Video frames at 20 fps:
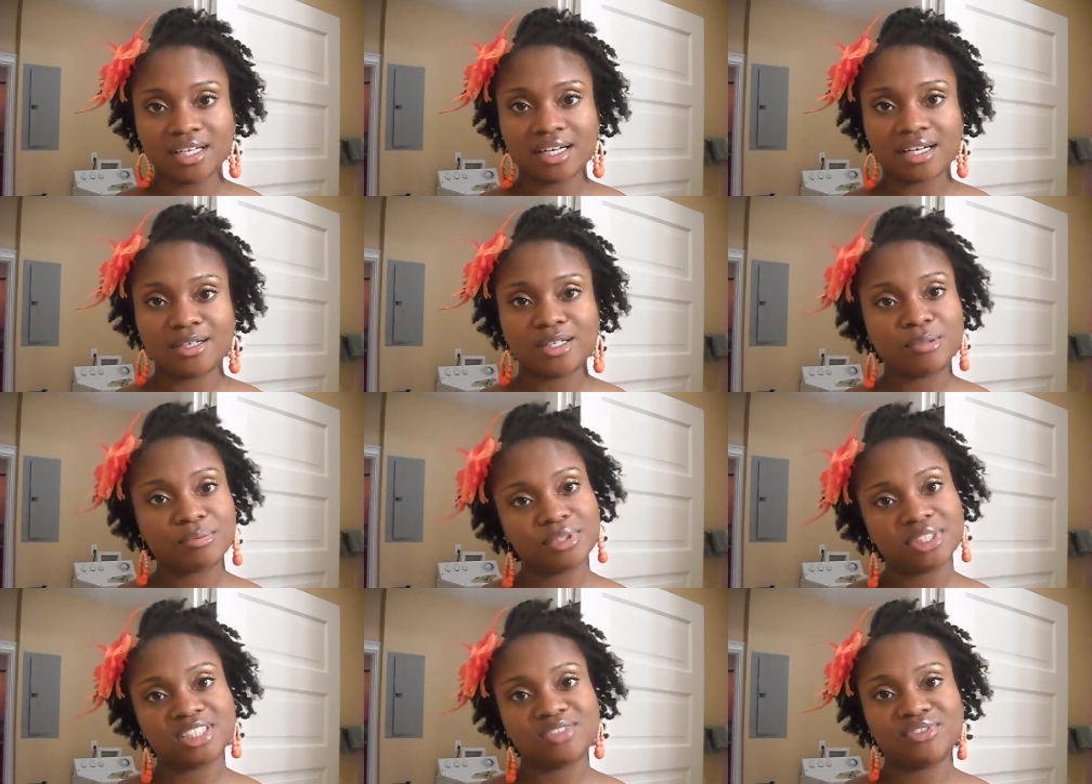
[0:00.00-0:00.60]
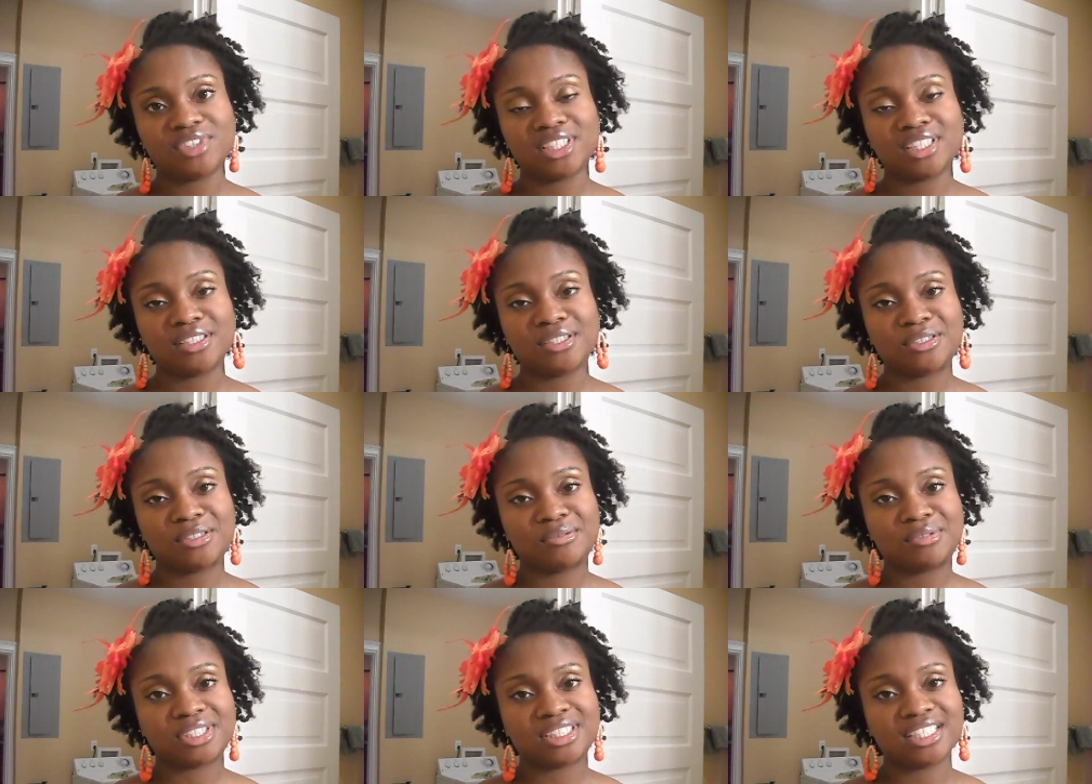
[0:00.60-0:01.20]
I hope this video
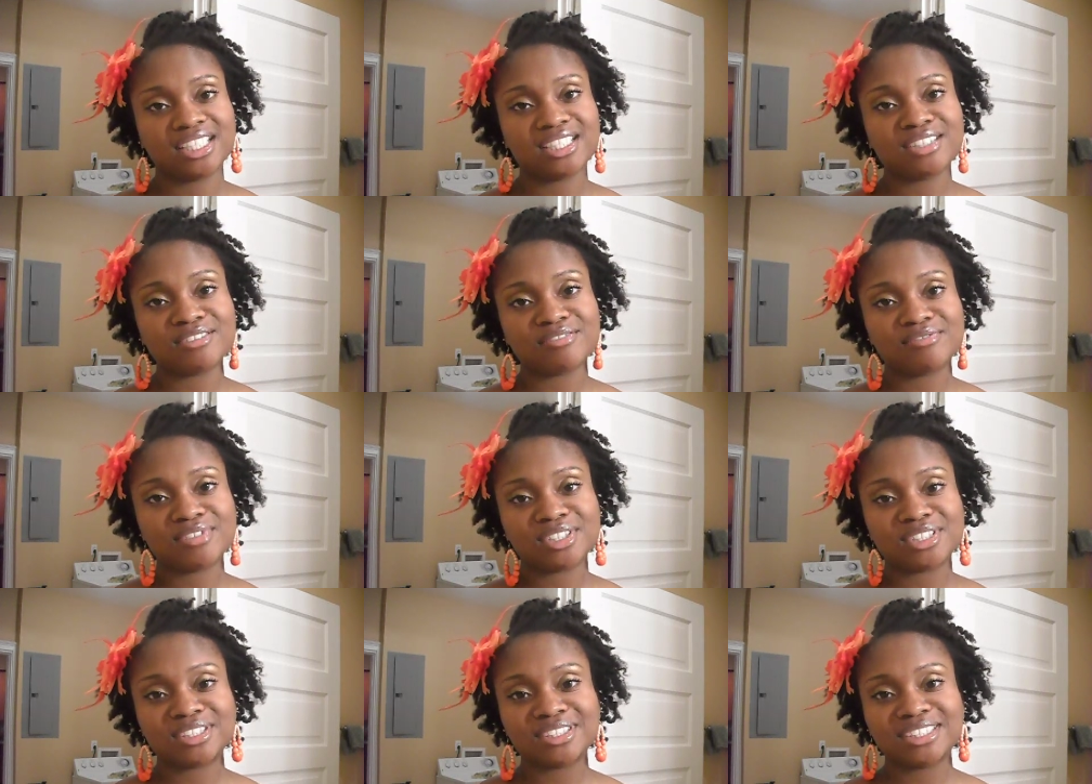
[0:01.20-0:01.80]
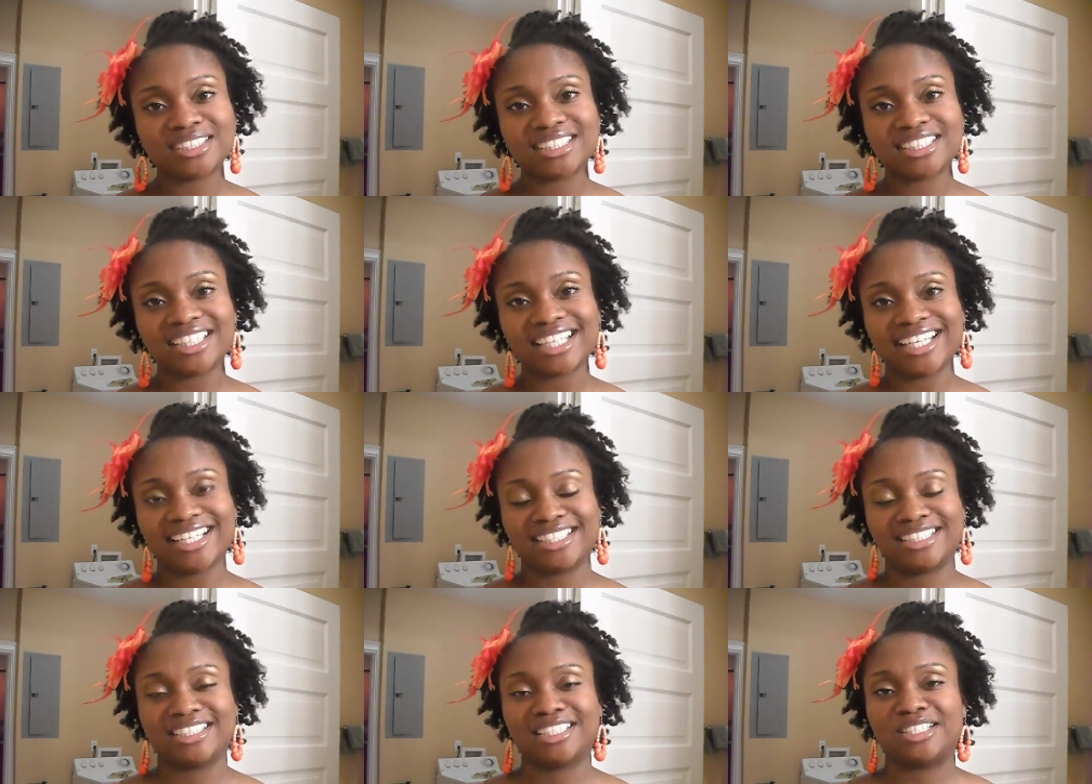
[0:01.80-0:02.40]
was helpful.
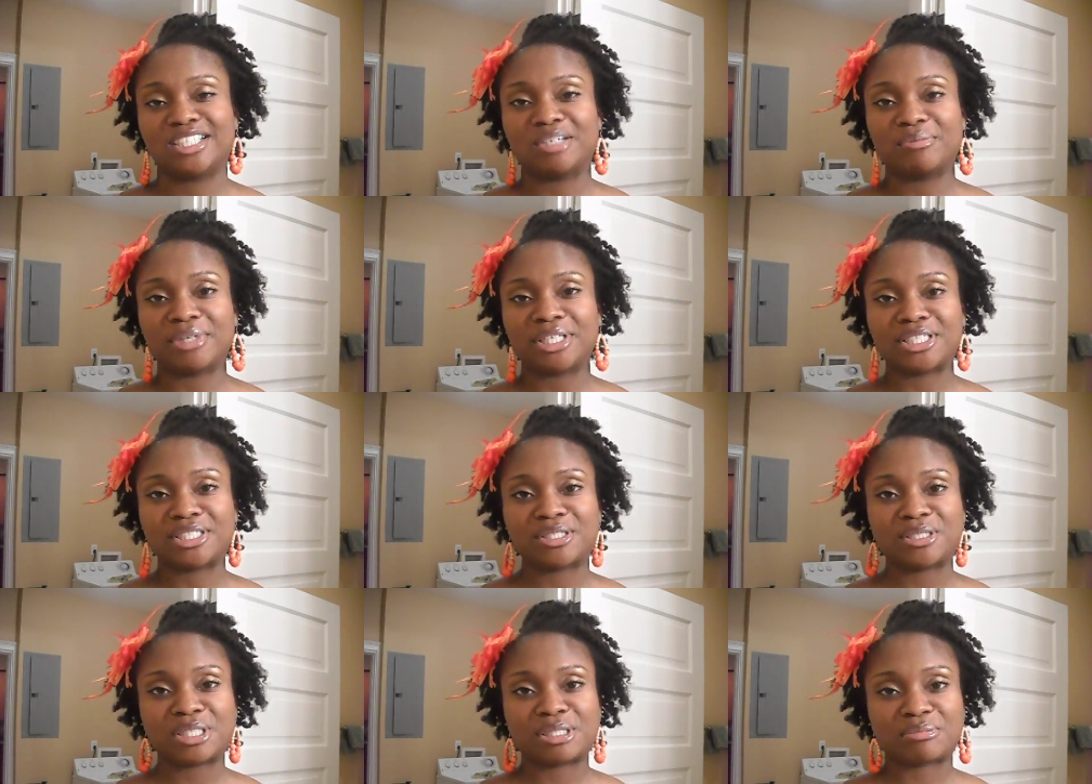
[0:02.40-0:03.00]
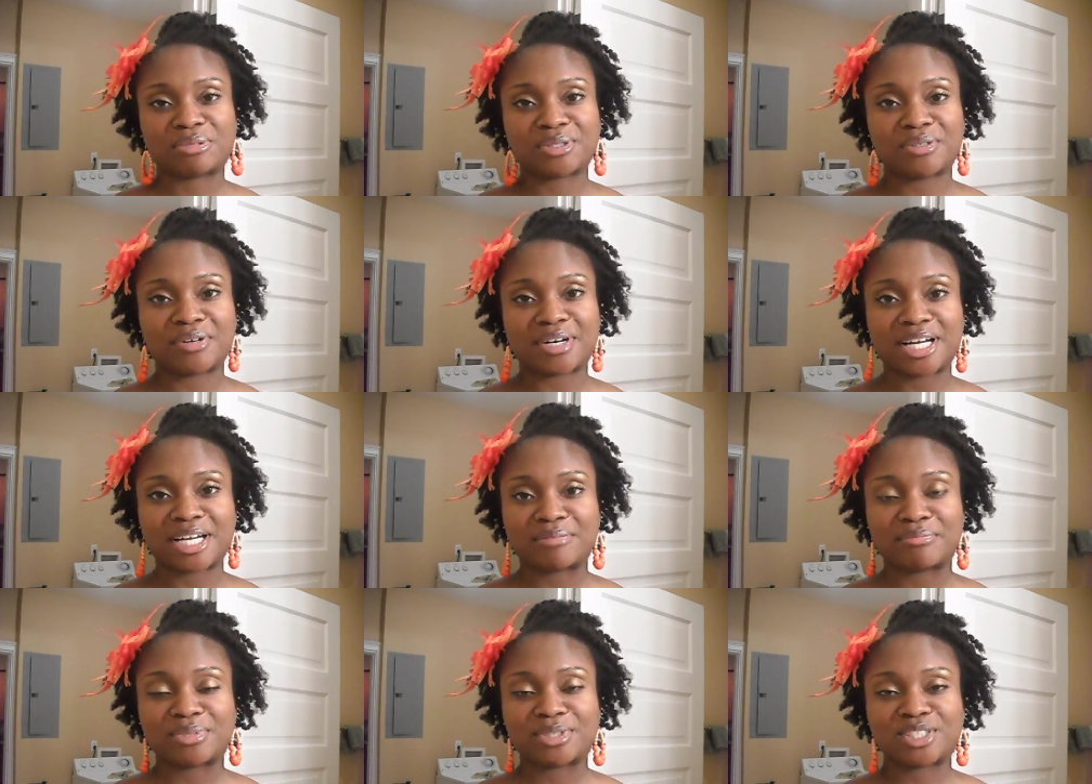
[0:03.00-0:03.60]
Thanks to all my new
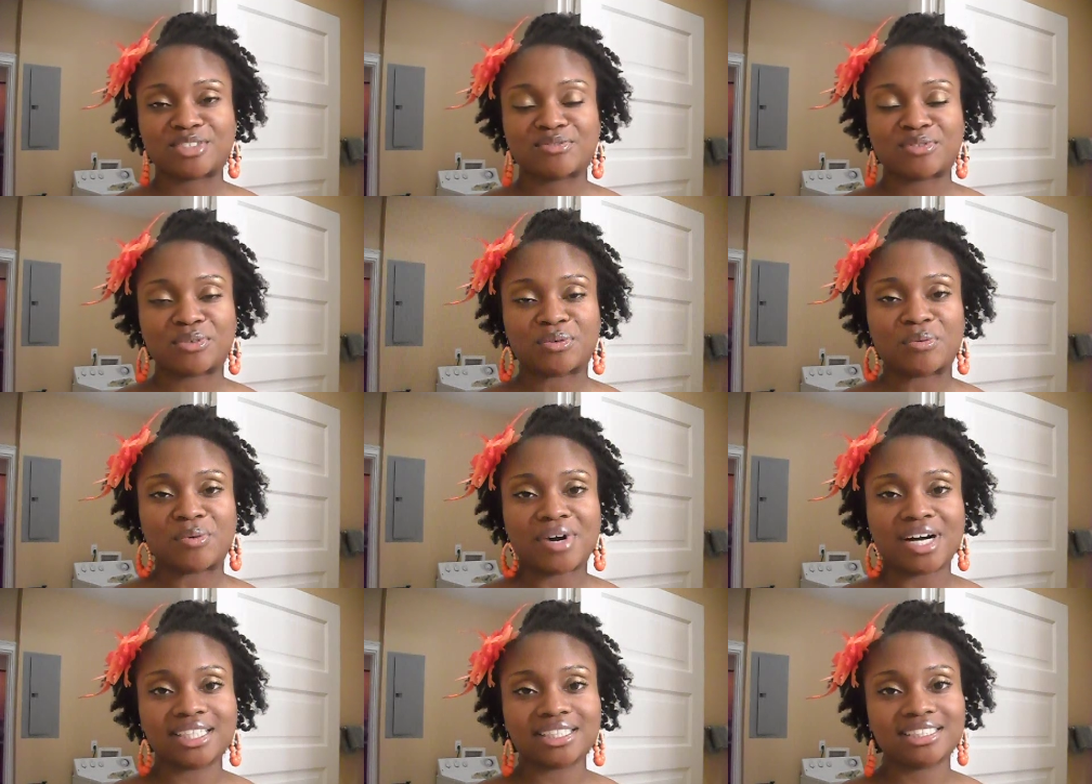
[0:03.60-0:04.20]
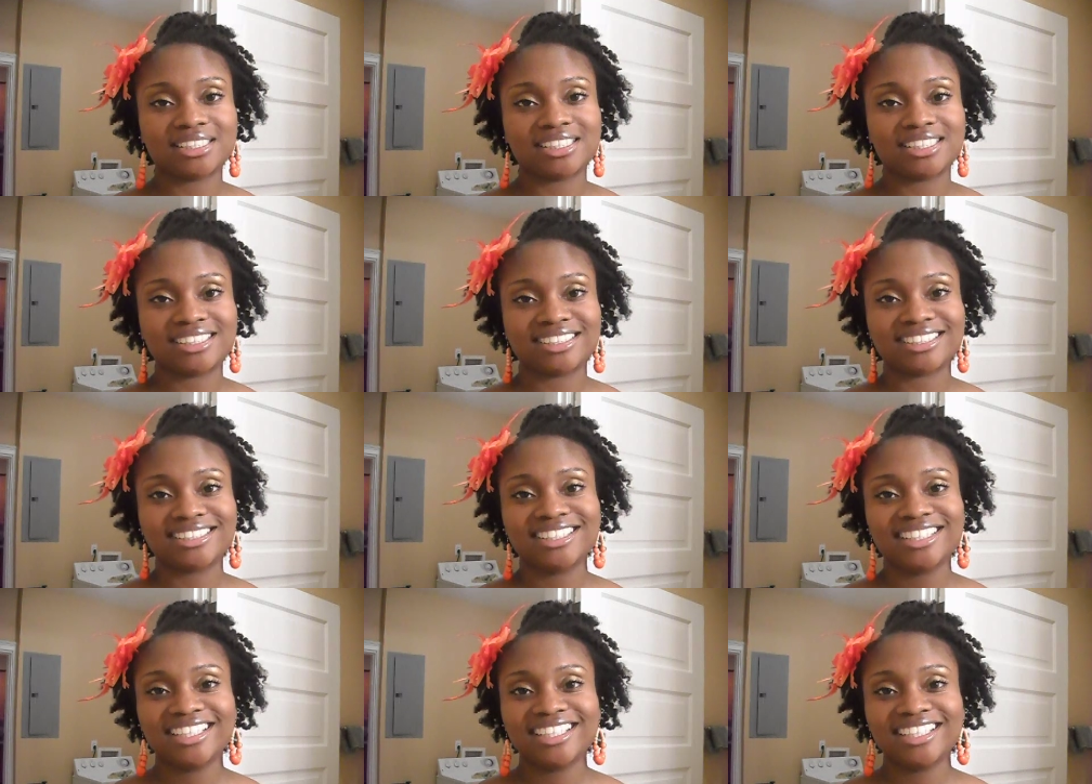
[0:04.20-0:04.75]
subscribers for watching.